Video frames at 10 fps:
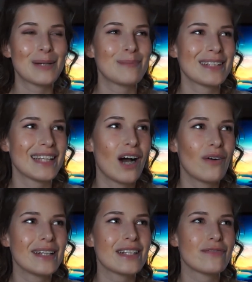But
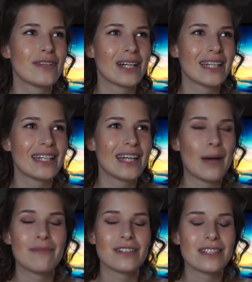now it's really
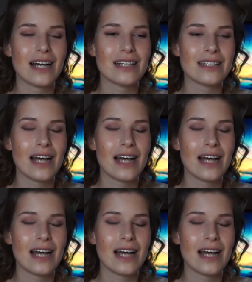emphasized